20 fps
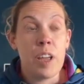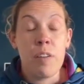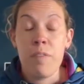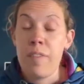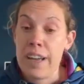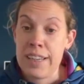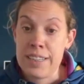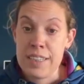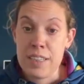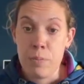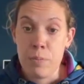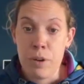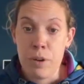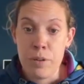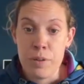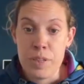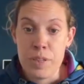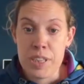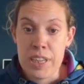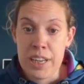faster
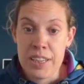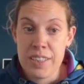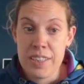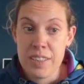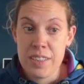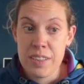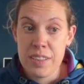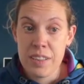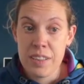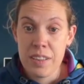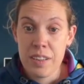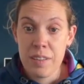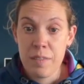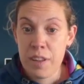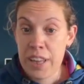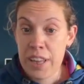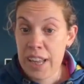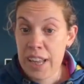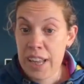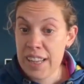process
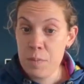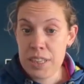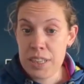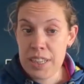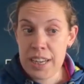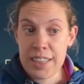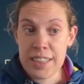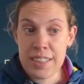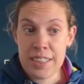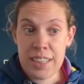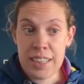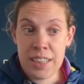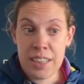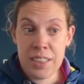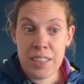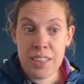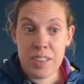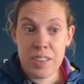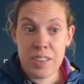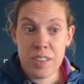for that to be tested,
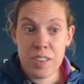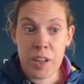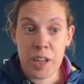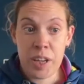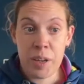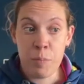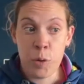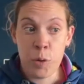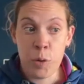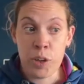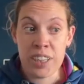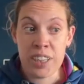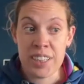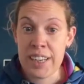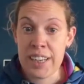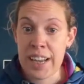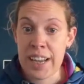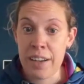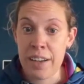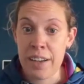so that Morgan
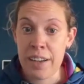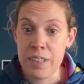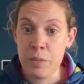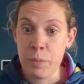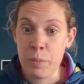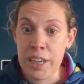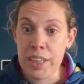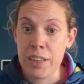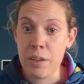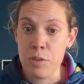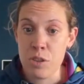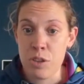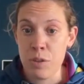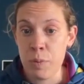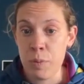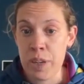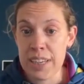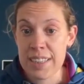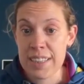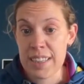didn't have to wait those
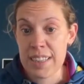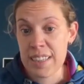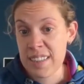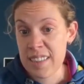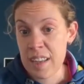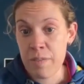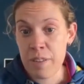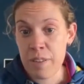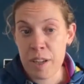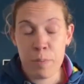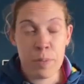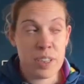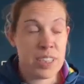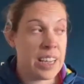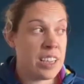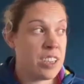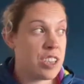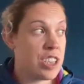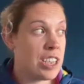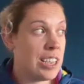2 weeks and suffer
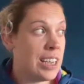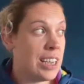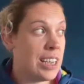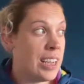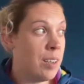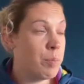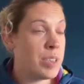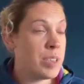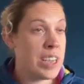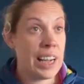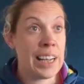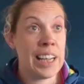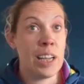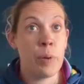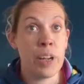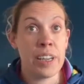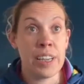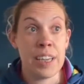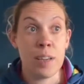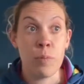potentially, particularly
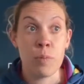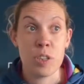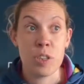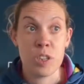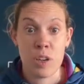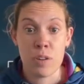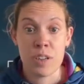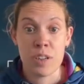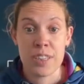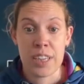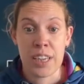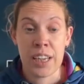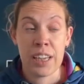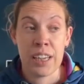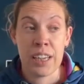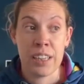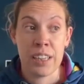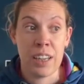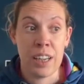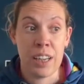when he was toxic
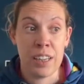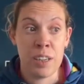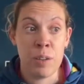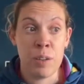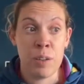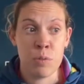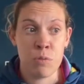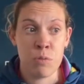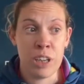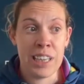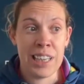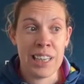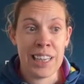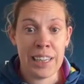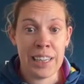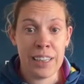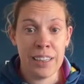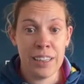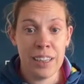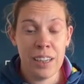and he was
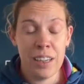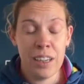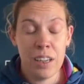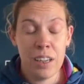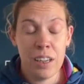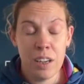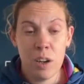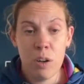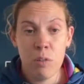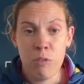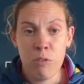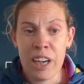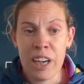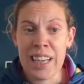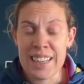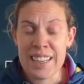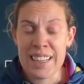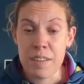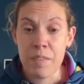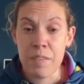really,
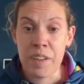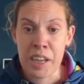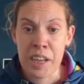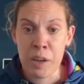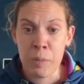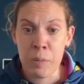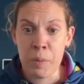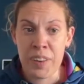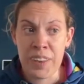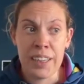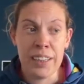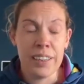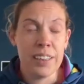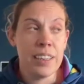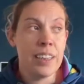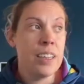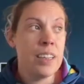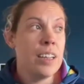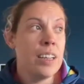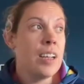really severe with it.
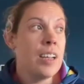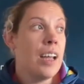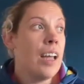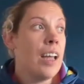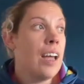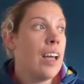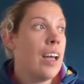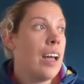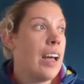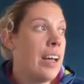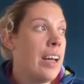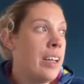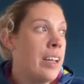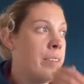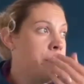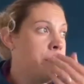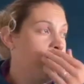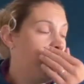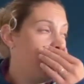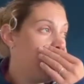
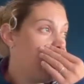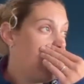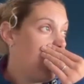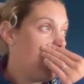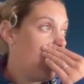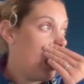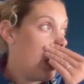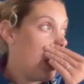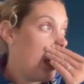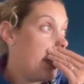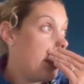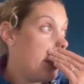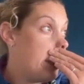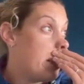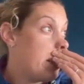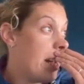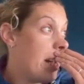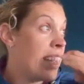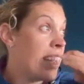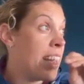And
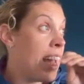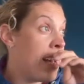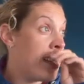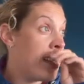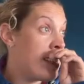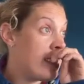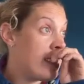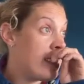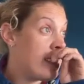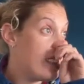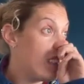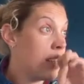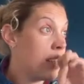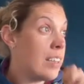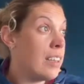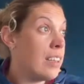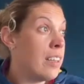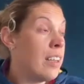I guess